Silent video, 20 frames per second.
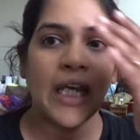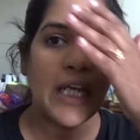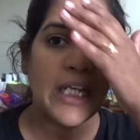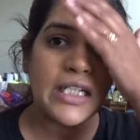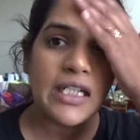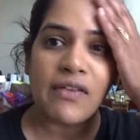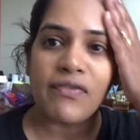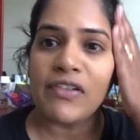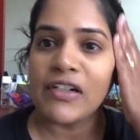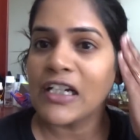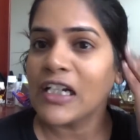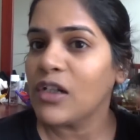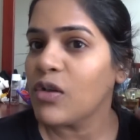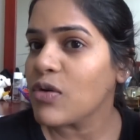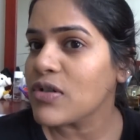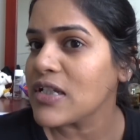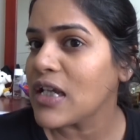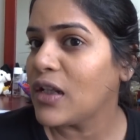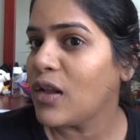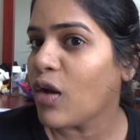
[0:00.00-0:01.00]
It definitely
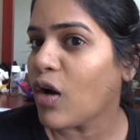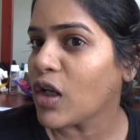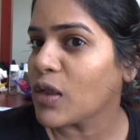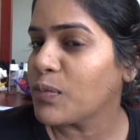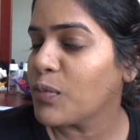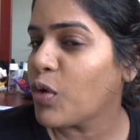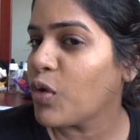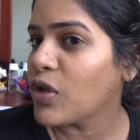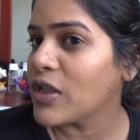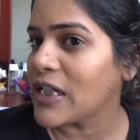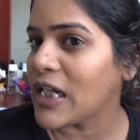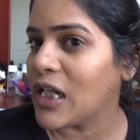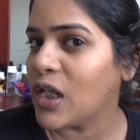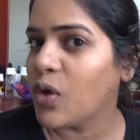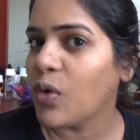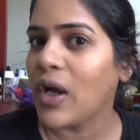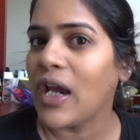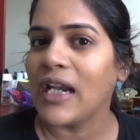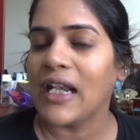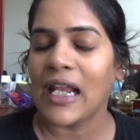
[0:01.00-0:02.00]
looks a lot more
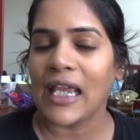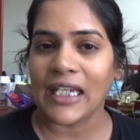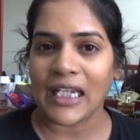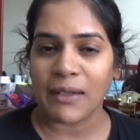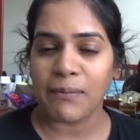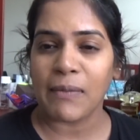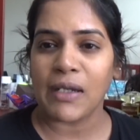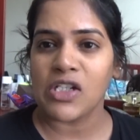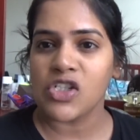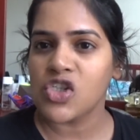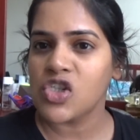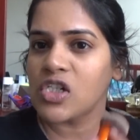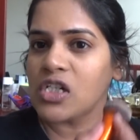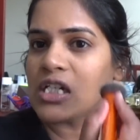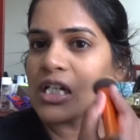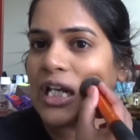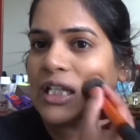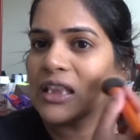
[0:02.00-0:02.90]
yellow, and like I mentioned,